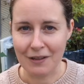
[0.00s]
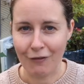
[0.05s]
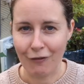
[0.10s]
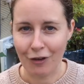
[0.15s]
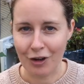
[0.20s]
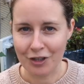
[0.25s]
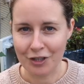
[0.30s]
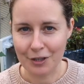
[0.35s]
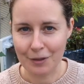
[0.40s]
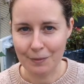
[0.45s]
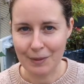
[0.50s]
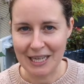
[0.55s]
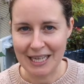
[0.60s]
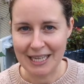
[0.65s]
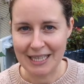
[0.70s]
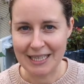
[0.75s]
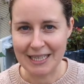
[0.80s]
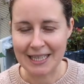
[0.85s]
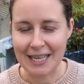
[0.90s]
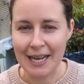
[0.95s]
the frost
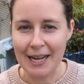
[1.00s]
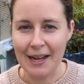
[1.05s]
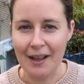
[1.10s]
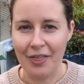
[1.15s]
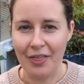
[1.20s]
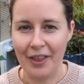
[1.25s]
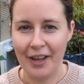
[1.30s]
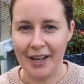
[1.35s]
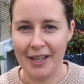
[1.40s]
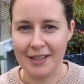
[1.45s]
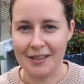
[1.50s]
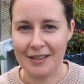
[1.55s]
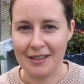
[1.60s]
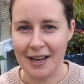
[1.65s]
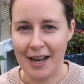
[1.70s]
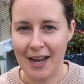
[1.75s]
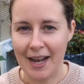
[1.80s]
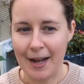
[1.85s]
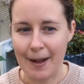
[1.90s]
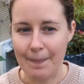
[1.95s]
means that
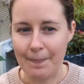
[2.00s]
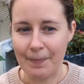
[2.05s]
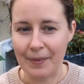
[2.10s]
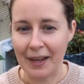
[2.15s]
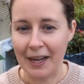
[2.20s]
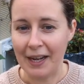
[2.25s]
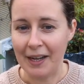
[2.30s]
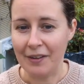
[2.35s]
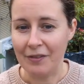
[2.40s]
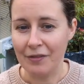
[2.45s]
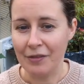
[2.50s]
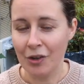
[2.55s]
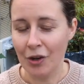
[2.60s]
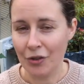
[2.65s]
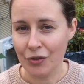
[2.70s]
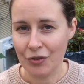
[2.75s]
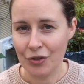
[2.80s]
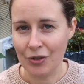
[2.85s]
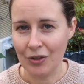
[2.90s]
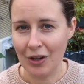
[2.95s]
in
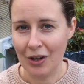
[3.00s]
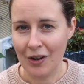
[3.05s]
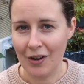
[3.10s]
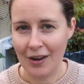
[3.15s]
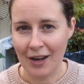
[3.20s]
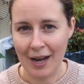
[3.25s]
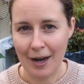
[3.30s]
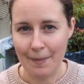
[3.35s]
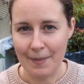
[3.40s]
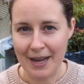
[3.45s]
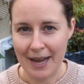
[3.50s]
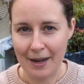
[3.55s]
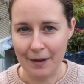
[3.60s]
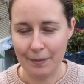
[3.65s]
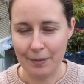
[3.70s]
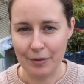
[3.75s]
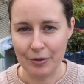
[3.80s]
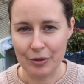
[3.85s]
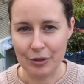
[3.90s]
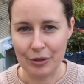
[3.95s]
not too long I'll be
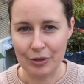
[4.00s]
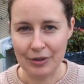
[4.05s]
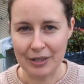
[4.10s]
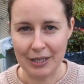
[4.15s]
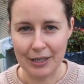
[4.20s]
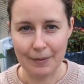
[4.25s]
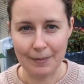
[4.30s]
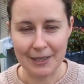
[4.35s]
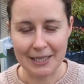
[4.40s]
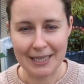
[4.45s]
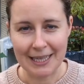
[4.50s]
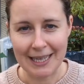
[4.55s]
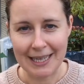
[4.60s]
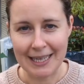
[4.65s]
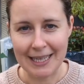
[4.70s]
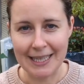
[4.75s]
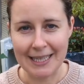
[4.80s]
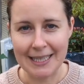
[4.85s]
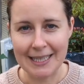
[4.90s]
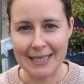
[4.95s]
able to dig up the
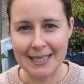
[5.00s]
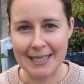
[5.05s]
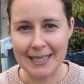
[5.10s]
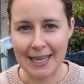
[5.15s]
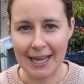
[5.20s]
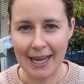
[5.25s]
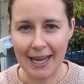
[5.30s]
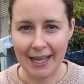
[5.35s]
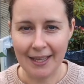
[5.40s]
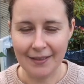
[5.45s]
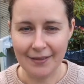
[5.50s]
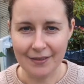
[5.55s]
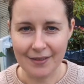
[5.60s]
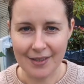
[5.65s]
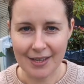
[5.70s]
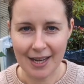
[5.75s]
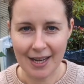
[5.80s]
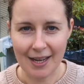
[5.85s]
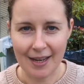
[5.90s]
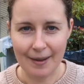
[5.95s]
dahlias
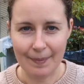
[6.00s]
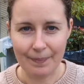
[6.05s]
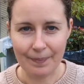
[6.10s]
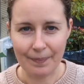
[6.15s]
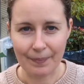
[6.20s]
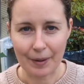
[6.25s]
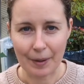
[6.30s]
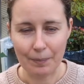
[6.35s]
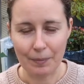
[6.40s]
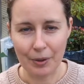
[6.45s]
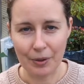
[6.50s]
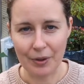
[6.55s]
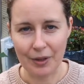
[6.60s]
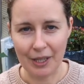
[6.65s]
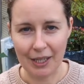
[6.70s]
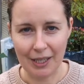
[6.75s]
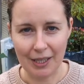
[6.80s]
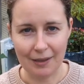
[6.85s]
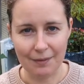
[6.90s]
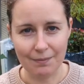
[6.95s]
and put
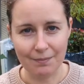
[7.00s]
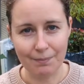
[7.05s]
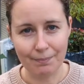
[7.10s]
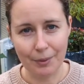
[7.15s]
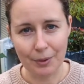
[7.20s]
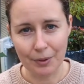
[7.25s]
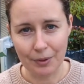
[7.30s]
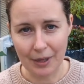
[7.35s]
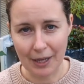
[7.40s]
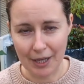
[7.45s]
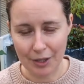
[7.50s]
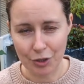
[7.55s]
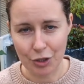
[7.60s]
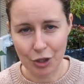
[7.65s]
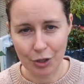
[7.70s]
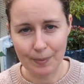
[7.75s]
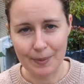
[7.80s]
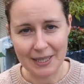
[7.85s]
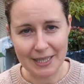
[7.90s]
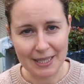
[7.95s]
the
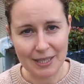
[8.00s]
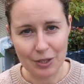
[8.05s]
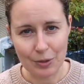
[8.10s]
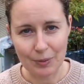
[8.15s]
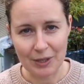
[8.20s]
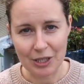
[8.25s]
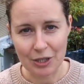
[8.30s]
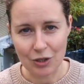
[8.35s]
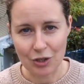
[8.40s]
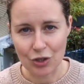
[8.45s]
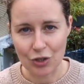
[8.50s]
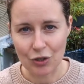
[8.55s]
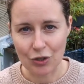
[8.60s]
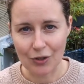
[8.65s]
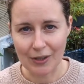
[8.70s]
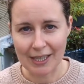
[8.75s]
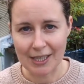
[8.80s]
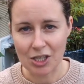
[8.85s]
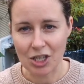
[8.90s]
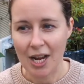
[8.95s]
tubers into winter
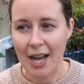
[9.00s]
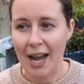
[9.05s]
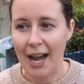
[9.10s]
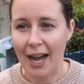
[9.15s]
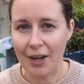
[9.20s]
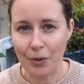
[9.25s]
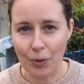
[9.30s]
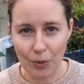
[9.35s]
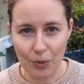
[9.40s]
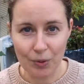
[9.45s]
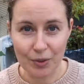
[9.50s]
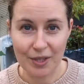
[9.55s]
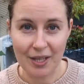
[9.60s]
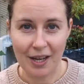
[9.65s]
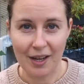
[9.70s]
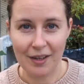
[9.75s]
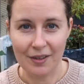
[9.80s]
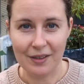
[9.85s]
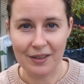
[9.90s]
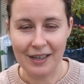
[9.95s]
storage, and
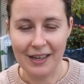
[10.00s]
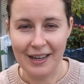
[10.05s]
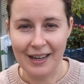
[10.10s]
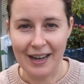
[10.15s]
also